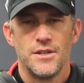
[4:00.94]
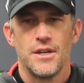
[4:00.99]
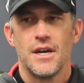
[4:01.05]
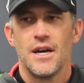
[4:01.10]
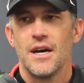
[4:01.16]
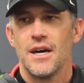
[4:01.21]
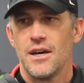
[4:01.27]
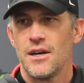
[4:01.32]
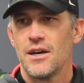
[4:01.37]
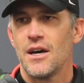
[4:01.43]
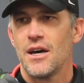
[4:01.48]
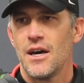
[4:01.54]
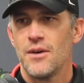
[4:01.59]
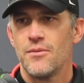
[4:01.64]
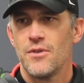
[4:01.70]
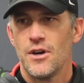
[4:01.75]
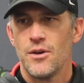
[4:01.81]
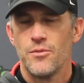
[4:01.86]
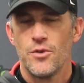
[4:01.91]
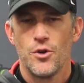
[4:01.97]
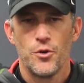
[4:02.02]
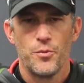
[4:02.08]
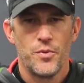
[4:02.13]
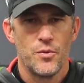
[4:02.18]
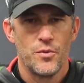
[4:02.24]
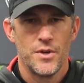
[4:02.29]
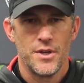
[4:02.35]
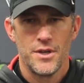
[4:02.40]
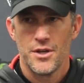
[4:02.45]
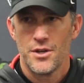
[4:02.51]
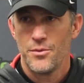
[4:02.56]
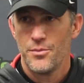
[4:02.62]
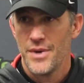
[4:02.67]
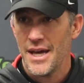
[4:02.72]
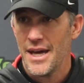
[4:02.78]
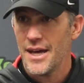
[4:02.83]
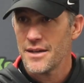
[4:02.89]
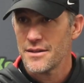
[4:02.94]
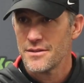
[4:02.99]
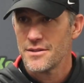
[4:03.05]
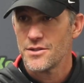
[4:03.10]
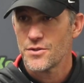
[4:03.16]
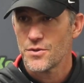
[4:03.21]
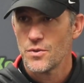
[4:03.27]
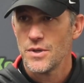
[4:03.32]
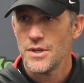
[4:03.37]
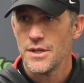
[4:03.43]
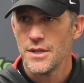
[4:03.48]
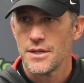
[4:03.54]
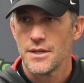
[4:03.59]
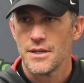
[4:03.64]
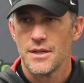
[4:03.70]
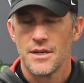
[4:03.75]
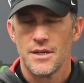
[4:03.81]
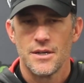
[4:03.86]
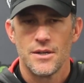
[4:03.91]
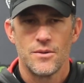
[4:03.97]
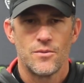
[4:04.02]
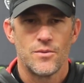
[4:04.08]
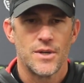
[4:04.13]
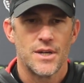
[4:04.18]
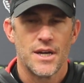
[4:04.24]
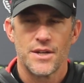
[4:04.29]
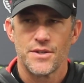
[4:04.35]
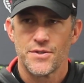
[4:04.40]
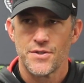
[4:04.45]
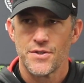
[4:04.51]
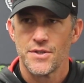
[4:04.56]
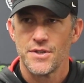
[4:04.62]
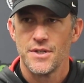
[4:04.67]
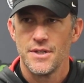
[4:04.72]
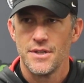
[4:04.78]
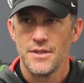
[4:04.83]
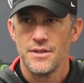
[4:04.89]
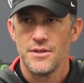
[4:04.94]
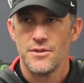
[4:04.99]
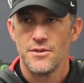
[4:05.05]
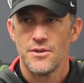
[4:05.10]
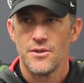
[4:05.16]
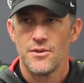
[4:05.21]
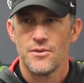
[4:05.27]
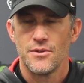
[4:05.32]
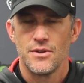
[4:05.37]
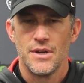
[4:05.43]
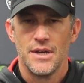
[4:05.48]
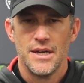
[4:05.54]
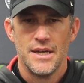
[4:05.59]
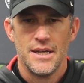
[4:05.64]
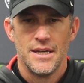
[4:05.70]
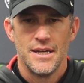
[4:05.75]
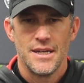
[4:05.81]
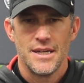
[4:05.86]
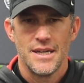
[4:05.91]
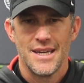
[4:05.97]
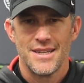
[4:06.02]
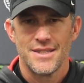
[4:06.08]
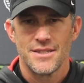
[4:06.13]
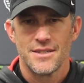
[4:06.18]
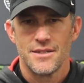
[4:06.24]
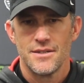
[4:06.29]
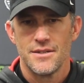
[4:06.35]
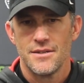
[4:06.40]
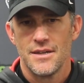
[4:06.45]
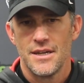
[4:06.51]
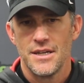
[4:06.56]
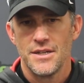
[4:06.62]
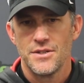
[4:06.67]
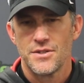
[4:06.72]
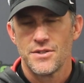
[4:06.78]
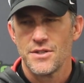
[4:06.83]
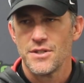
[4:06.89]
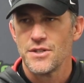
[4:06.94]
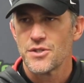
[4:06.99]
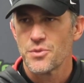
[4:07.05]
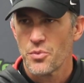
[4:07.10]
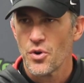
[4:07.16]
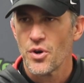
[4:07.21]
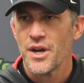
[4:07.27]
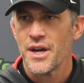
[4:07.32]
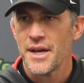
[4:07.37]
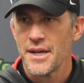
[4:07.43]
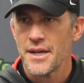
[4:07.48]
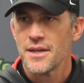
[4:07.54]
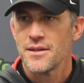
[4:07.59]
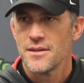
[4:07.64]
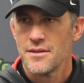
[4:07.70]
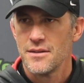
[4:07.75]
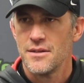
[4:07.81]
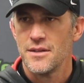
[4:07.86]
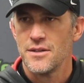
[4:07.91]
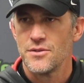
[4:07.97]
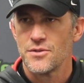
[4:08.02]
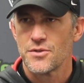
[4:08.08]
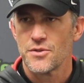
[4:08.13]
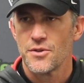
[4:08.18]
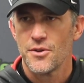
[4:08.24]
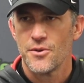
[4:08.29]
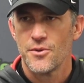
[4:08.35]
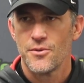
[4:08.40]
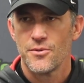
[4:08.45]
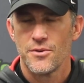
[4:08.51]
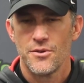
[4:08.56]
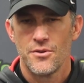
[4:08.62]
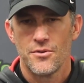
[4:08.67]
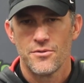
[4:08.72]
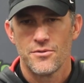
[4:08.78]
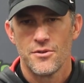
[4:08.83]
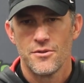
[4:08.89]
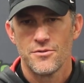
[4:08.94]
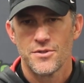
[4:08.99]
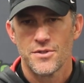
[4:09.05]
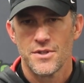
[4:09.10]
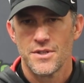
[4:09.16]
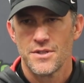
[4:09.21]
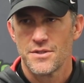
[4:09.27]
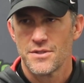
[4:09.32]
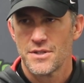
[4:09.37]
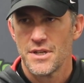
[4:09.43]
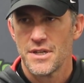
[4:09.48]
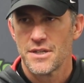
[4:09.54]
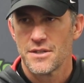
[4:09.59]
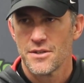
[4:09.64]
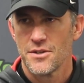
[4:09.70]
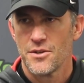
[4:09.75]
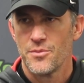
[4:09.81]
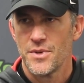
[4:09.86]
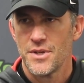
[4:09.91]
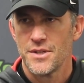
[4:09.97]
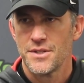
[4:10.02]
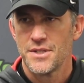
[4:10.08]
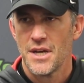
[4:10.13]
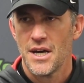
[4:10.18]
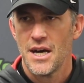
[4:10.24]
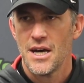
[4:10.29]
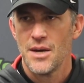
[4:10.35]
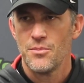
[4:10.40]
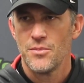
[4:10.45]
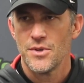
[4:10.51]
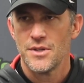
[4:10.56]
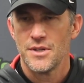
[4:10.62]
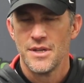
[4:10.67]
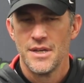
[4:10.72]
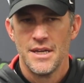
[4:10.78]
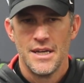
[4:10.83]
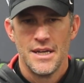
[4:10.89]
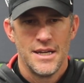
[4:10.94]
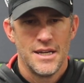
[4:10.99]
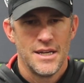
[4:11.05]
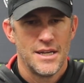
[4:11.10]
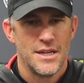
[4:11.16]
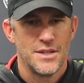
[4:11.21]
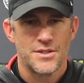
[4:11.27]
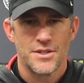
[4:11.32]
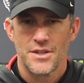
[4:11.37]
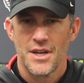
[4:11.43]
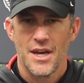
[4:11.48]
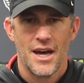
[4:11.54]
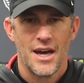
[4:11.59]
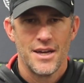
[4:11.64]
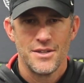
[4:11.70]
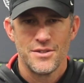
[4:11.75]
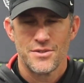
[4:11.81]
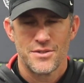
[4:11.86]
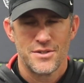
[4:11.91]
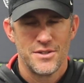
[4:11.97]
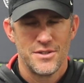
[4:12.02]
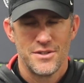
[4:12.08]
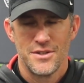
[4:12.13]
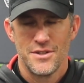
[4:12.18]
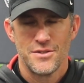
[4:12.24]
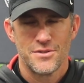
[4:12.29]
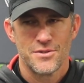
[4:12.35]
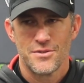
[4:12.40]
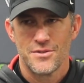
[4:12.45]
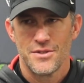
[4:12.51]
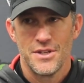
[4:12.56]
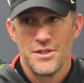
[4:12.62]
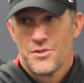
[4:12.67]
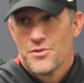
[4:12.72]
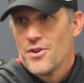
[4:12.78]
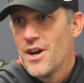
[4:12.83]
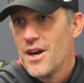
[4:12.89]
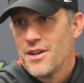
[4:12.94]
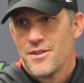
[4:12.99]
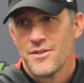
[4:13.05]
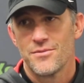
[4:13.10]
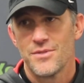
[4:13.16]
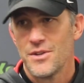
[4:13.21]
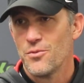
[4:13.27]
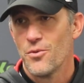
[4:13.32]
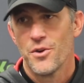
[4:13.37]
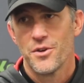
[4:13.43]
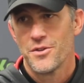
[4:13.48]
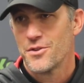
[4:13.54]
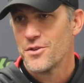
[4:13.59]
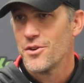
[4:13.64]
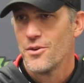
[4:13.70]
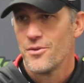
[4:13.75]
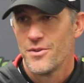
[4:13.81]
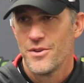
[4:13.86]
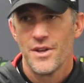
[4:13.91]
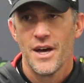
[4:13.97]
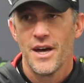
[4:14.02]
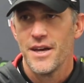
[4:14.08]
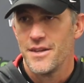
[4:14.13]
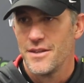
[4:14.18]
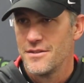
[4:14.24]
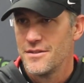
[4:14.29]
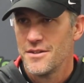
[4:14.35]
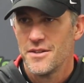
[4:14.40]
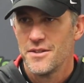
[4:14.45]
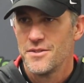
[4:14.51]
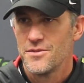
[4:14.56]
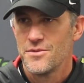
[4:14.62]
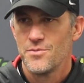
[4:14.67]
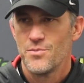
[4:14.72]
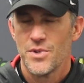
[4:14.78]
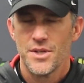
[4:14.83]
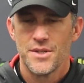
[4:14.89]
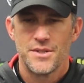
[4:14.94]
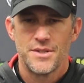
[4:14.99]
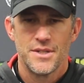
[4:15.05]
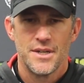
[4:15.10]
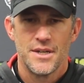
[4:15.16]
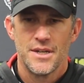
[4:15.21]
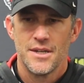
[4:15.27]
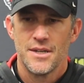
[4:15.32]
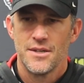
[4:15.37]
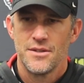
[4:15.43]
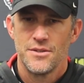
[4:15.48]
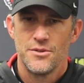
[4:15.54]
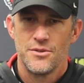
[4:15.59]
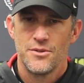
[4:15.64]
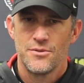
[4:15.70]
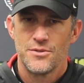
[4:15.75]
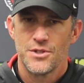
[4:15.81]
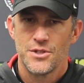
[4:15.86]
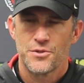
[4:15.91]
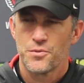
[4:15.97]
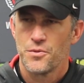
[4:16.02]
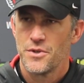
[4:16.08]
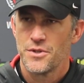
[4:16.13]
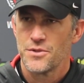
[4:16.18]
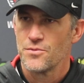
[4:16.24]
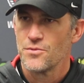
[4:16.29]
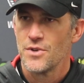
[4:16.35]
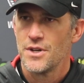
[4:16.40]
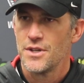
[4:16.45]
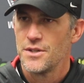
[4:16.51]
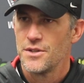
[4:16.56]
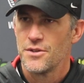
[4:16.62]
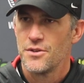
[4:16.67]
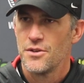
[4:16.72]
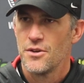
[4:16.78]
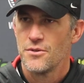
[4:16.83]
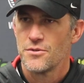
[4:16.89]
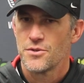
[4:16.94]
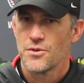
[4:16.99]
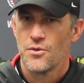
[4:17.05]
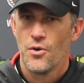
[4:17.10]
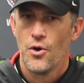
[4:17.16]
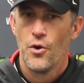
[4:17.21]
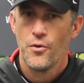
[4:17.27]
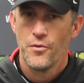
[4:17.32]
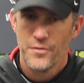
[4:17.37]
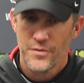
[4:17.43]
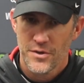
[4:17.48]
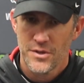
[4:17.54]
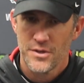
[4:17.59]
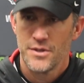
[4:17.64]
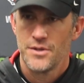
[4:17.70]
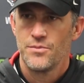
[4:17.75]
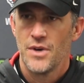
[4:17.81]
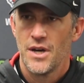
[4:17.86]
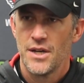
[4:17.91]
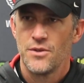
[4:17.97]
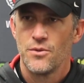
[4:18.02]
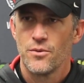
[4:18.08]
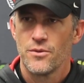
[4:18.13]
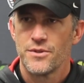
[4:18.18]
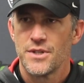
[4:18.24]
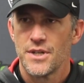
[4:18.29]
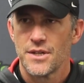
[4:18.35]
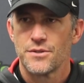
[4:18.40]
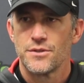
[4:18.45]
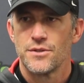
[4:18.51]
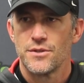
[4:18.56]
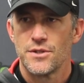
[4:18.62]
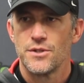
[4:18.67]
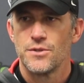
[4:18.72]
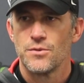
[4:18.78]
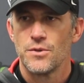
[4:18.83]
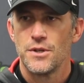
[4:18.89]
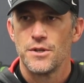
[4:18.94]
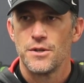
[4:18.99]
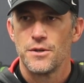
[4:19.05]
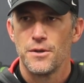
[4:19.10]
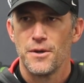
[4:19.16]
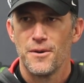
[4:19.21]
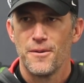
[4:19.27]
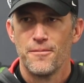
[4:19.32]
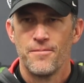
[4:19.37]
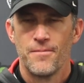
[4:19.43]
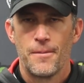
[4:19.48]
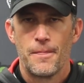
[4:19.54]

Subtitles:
Yeah, I'm hoping we can get him back this week. We got to see. You know, he has a AC sprain, and so, you know, those things take a little bit of time. But he's a guy. He wanted to go tonight, but you know, just wasn't ready to go. So hopefully by North Texas he's ready to go.